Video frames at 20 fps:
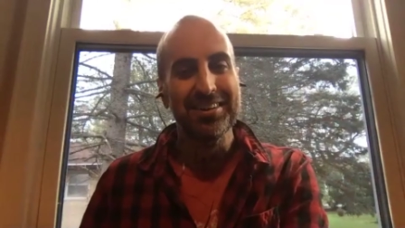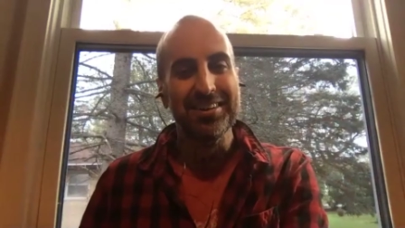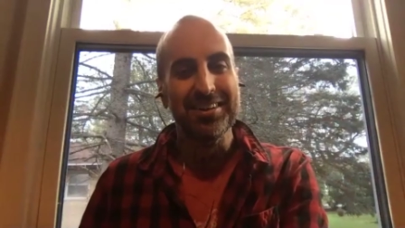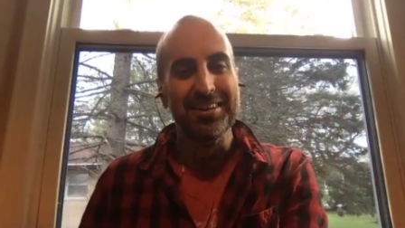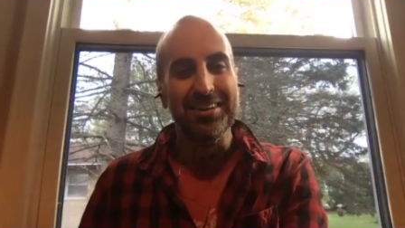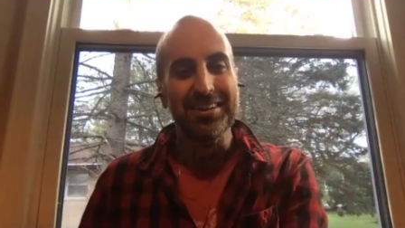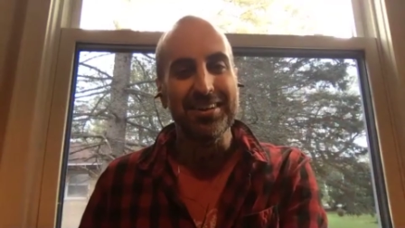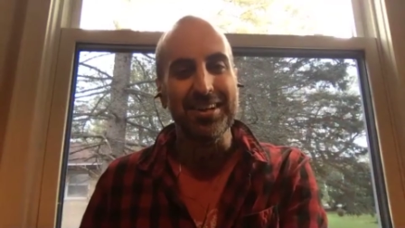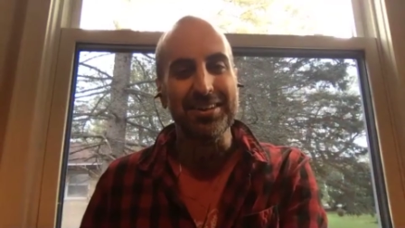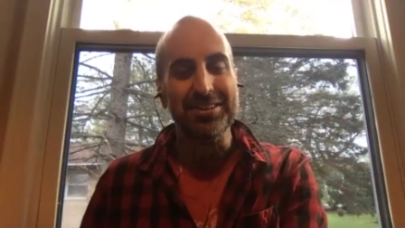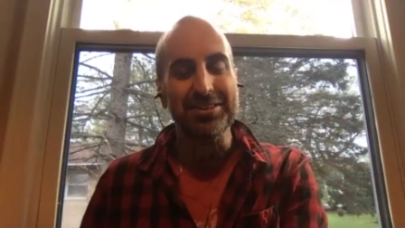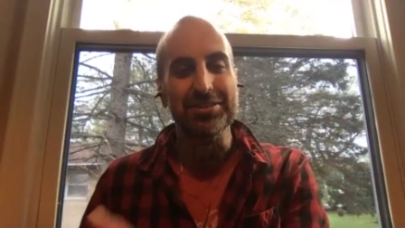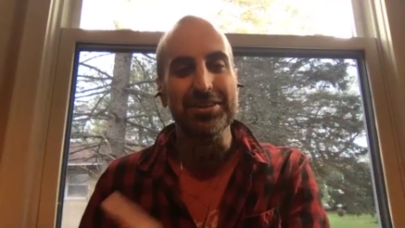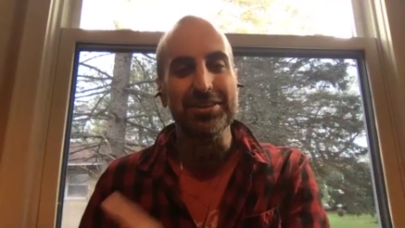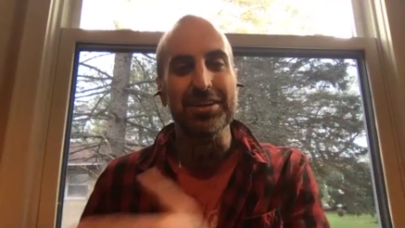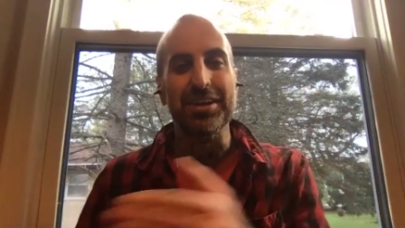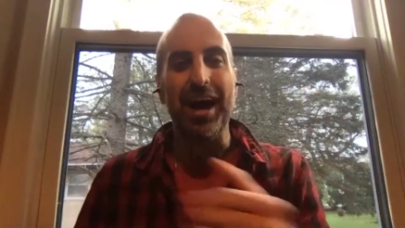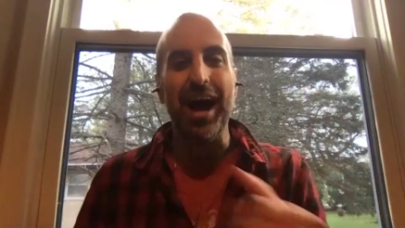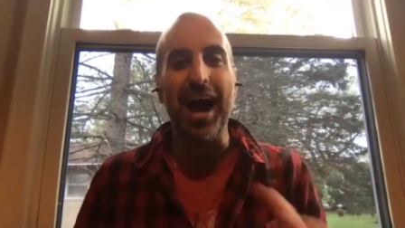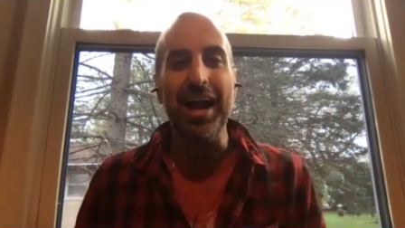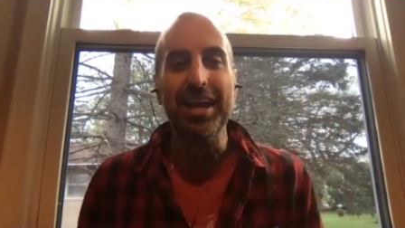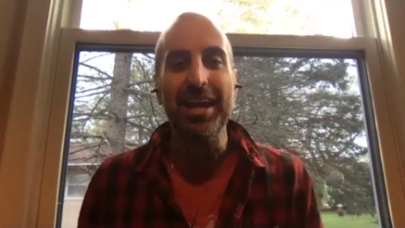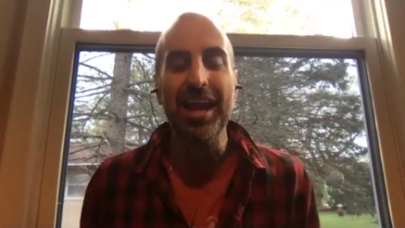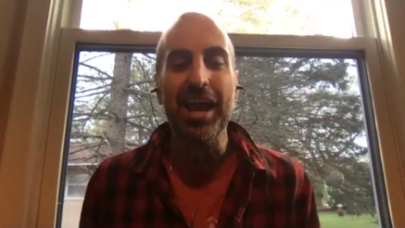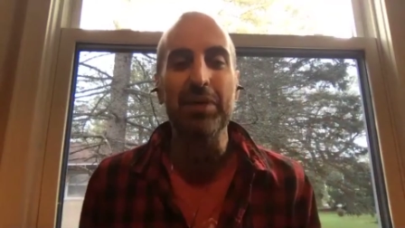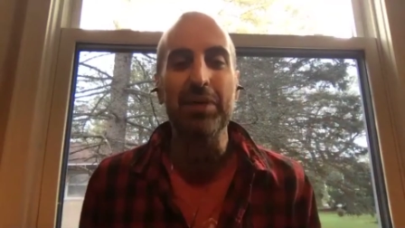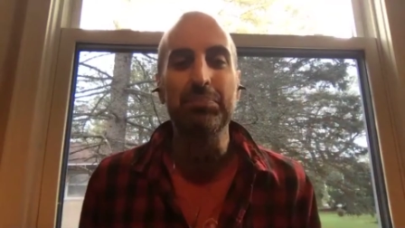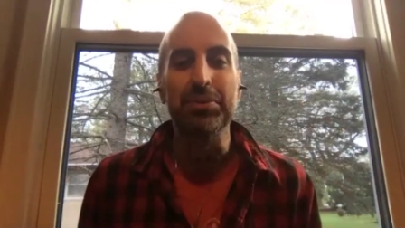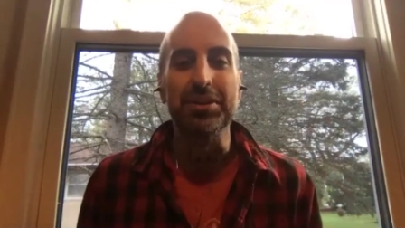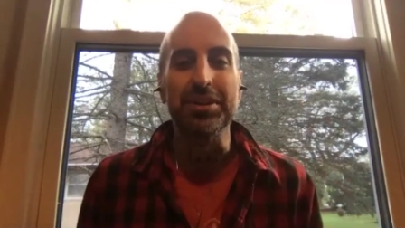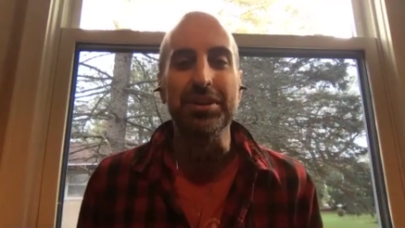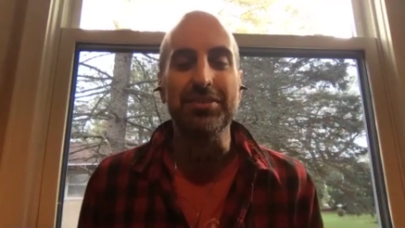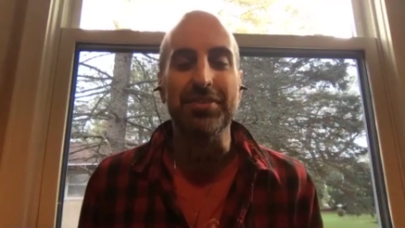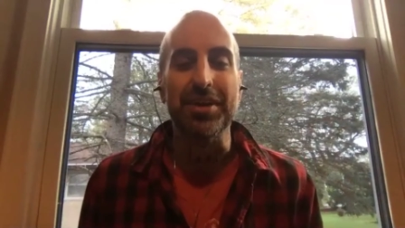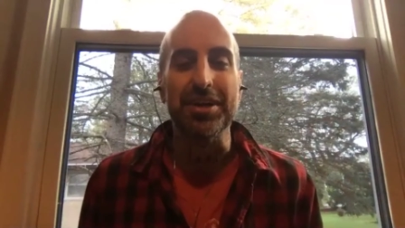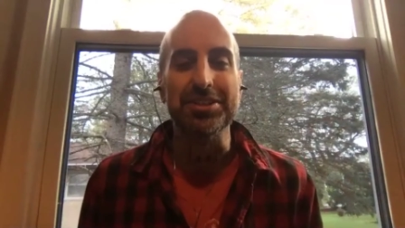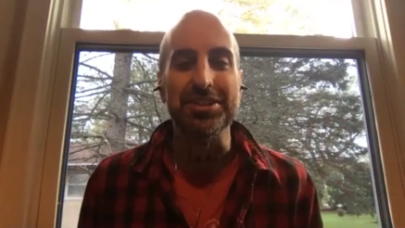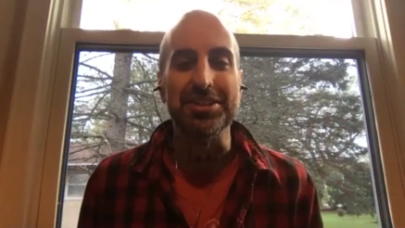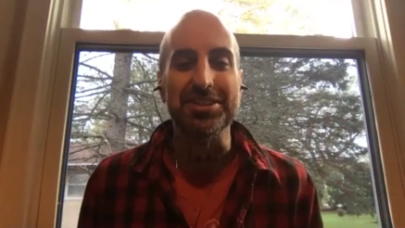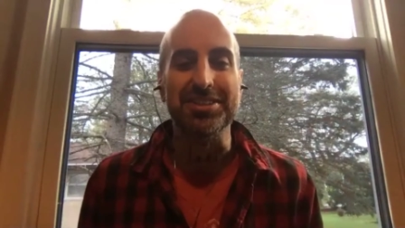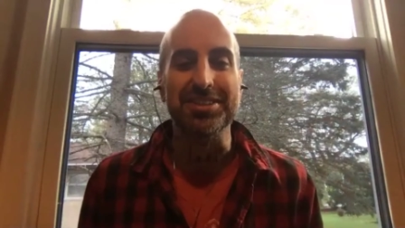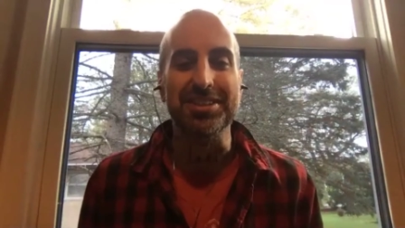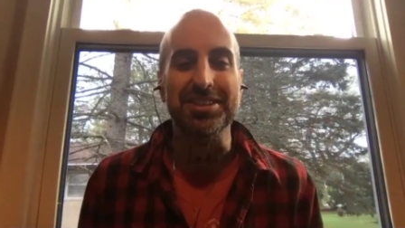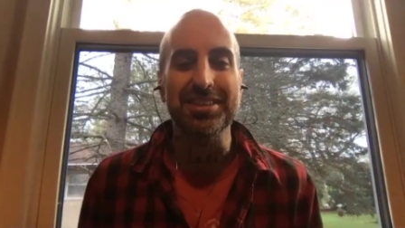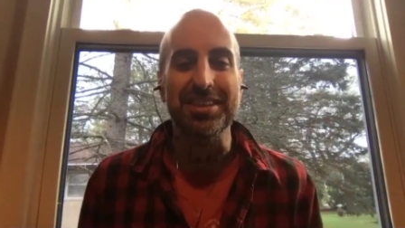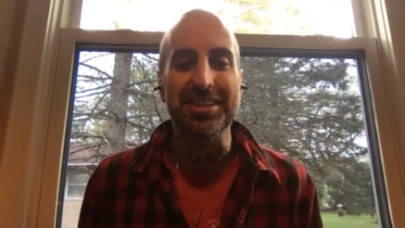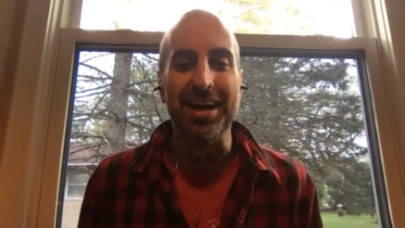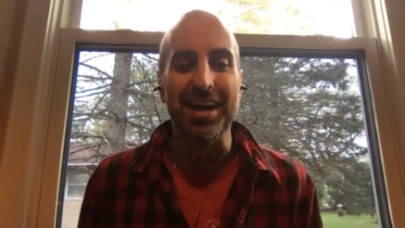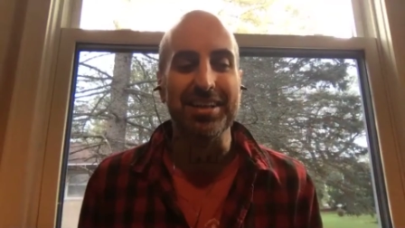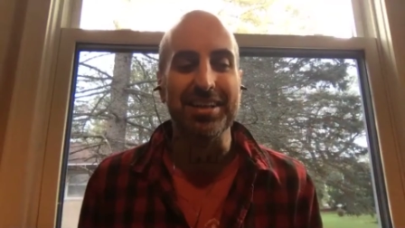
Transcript: It turned into, I can't believe I just did that.